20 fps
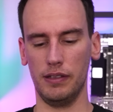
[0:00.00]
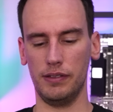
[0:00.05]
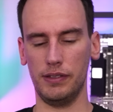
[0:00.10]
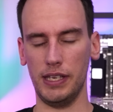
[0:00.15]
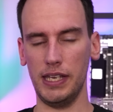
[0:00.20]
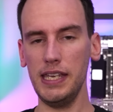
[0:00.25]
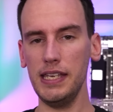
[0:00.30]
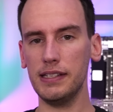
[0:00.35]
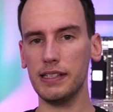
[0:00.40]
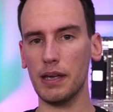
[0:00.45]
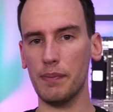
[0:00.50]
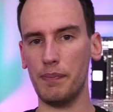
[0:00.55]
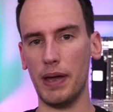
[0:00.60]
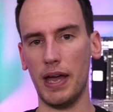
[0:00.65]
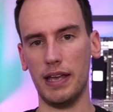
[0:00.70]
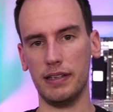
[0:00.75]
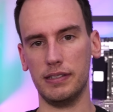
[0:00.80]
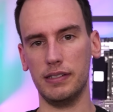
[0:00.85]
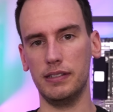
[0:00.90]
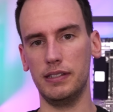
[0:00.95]
the heat
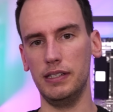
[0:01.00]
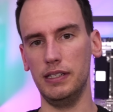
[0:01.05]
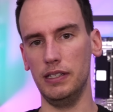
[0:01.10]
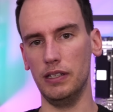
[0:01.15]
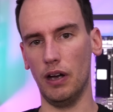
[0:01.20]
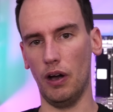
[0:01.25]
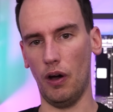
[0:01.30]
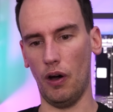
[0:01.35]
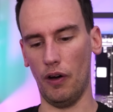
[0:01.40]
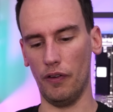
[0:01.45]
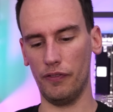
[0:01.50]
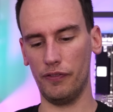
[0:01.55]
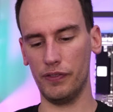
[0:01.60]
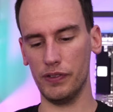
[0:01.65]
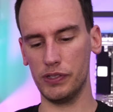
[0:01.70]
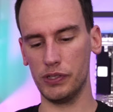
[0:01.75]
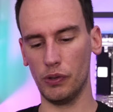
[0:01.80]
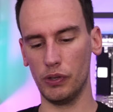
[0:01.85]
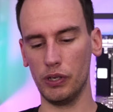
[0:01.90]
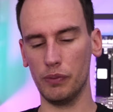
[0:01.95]
capacity of
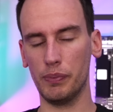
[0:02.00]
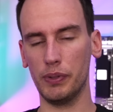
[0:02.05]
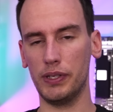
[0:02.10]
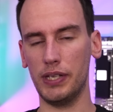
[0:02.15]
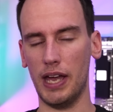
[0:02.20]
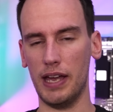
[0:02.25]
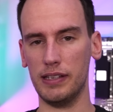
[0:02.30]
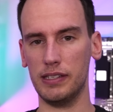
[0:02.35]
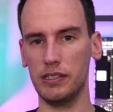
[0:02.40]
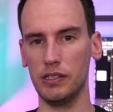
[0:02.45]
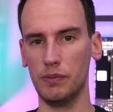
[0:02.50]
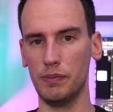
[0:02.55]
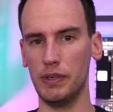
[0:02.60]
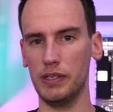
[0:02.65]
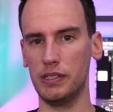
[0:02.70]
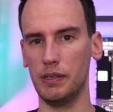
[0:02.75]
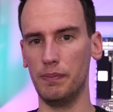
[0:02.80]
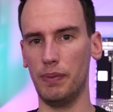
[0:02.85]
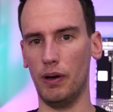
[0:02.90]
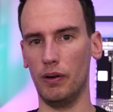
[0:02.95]
sodium potassium
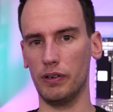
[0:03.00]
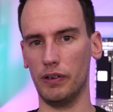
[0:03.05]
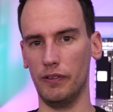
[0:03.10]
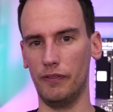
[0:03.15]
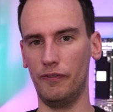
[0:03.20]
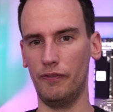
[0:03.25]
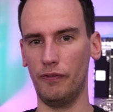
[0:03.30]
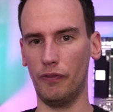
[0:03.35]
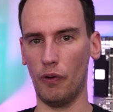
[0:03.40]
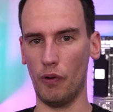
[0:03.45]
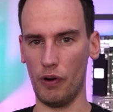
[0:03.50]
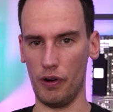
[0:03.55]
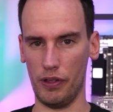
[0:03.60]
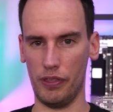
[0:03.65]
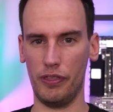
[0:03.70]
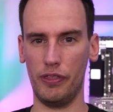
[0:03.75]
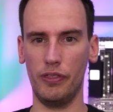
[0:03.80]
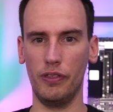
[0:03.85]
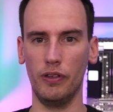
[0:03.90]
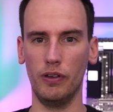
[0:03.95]
is about
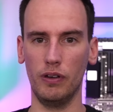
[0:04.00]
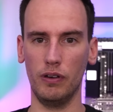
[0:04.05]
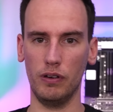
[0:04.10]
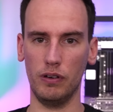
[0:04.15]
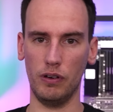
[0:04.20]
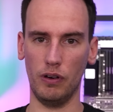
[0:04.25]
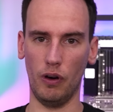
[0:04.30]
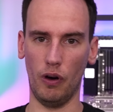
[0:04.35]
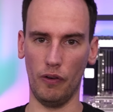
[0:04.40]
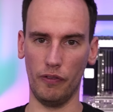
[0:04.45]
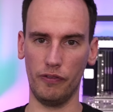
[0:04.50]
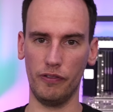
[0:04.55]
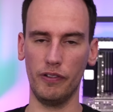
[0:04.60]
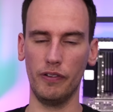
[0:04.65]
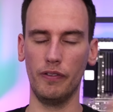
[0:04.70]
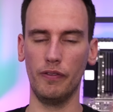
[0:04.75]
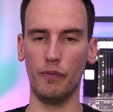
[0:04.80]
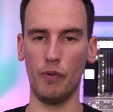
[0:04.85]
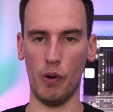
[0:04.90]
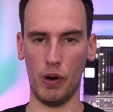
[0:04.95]
1/4 of
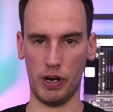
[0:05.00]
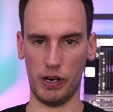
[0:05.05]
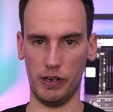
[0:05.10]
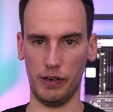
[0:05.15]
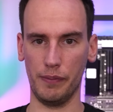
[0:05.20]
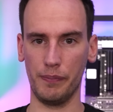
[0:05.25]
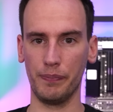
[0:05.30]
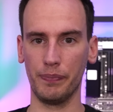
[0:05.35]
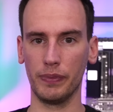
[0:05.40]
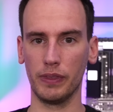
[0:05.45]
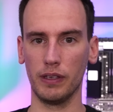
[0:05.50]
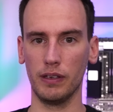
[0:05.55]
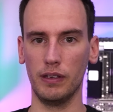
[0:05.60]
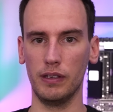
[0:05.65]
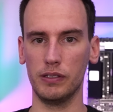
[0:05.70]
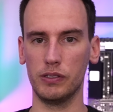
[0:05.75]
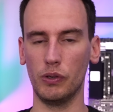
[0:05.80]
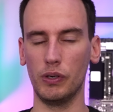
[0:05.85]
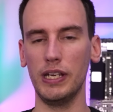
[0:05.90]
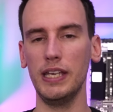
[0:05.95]
water.
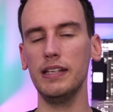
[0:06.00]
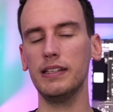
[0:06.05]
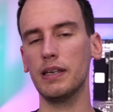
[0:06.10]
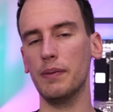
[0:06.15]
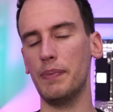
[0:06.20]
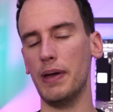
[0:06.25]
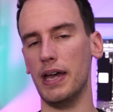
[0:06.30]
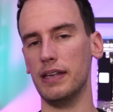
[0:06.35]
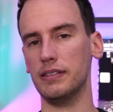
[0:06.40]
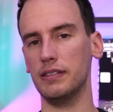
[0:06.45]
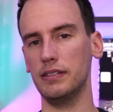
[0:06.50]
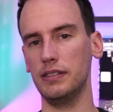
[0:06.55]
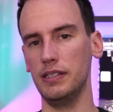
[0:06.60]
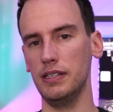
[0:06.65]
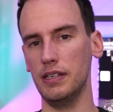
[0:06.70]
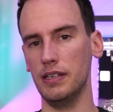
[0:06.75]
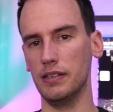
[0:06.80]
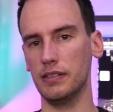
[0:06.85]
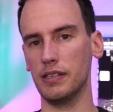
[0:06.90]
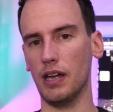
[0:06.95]
So the heat
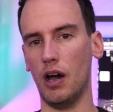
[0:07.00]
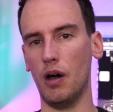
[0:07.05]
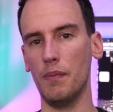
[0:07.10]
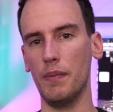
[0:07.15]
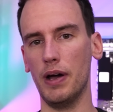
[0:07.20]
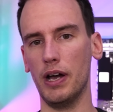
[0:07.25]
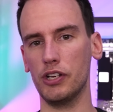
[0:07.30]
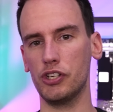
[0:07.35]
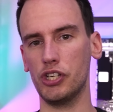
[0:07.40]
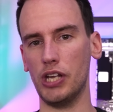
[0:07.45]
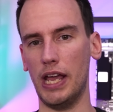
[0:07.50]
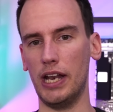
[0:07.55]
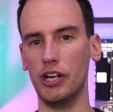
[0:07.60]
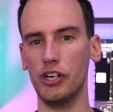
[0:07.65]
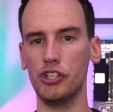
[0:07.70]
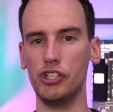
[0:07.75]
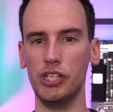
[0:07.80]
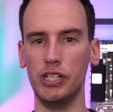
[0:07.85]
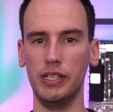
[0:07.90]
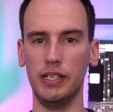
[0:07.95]
capacity is how much
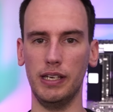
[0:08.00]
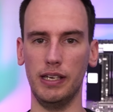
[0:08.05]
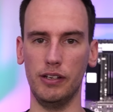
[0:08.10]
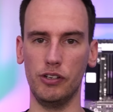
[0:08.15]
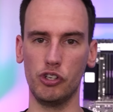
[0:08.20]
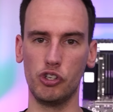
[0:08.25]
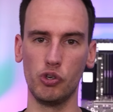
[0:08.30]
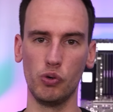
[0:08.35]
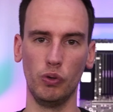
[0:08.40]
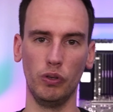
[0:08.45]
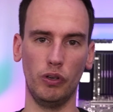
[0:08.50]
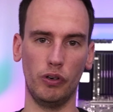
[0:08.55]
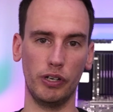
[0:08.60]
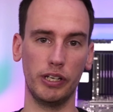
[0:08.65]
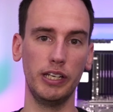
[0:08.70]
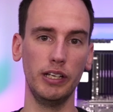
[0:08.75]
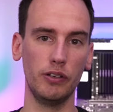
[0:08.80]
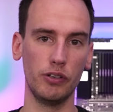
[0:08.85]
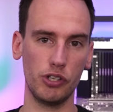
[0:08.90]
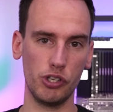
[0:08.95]
energy in joule or
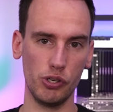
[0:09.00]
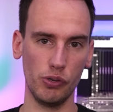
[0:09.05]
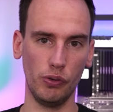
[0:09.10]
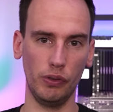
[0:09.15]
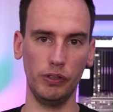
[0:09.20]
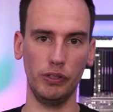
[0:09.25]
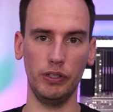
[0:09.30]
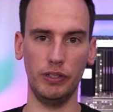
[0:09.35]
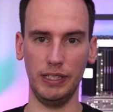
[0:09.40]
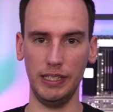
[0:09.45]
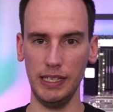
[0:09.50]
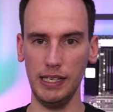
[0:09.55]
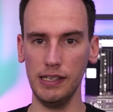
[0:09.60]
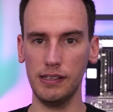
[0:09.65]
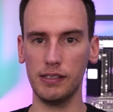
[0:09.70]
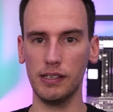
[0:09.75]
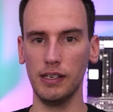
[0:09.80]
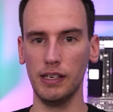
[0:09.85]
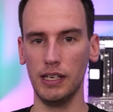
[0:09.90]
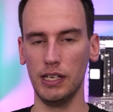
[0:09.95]
kilojoule you
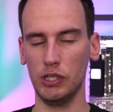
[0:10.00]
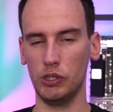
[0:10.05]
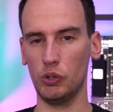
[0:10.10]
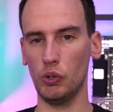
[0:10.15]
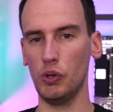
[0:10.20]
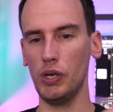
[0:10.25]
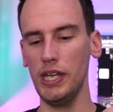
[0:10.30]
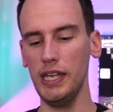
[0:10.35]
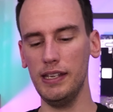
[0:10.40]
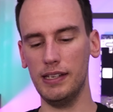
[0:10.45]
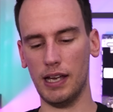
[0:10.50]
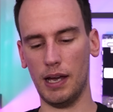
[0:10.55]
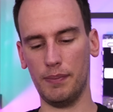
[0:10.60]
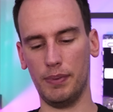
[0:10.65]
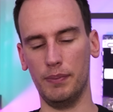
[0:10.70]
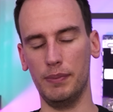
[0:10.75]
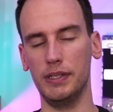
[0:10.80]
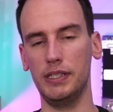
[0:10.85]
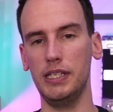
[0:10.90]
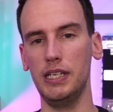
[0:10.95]
need to heat up
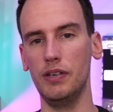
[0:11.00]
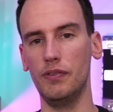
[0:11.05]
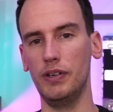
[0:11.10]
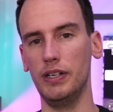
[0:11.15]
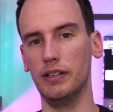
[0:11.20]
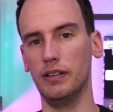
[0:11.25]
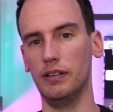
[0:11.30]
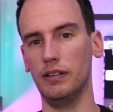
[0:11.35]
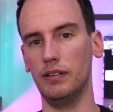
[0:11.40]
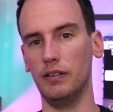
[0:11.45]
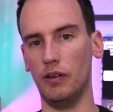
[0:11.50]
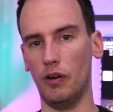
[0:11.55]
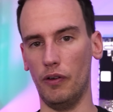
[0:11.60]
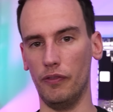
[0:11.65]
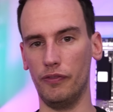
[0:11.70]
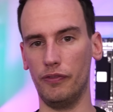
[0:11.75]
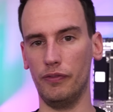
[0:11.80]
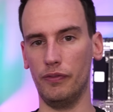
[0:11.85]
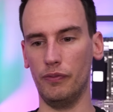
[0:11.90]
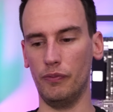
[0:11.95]
a material
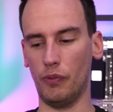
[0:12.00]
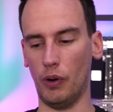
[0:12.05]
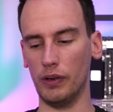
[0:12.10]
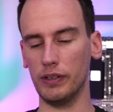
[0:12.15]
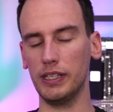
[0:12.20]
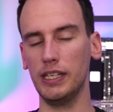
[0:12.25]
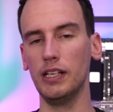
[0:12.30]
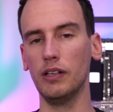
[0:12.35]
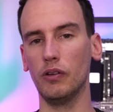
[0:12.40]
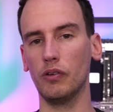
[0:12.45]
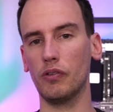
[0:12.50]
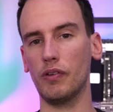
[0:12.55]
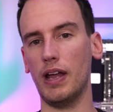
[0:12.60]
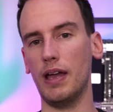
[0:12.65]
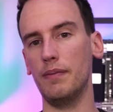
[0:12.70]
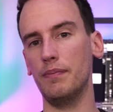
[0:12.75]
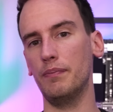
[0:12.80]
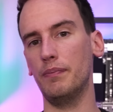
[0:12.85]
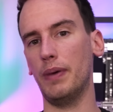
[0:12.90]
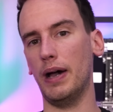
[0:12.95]
of 1
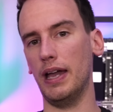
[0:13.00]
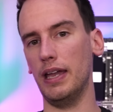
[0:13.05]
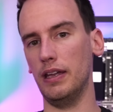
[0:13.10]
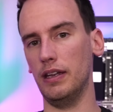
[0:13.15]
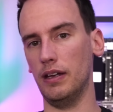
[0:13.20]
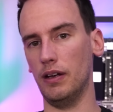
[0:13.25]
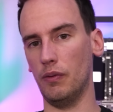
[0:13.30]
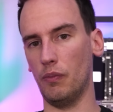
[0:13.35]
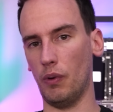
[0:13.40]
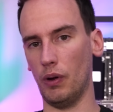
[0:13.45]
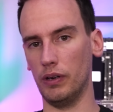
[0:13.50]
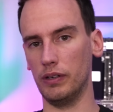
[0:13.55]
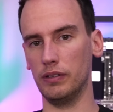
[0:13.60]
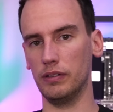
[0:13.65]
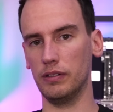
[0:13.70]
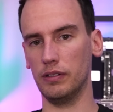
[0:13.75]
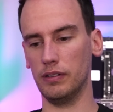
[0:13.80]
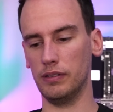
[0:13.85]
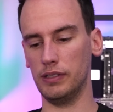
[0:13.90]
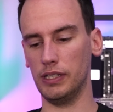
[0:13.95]
kilogram by
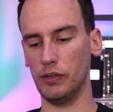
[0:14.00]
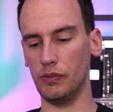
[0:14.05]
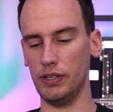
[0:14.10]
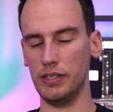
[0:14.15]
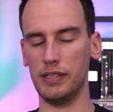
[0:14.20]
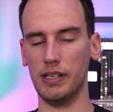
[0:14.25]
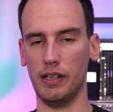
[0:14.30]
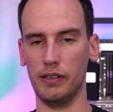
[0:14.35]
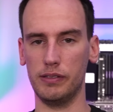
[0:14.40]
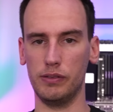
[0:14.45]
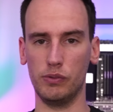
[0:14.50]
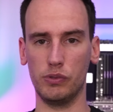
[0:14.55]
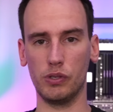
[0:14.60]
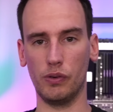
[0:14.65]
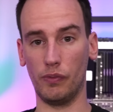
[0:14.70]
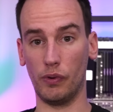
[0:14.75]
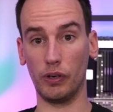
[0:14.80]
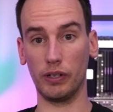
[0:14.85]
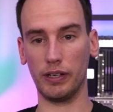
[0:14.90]
1 degree Celsius or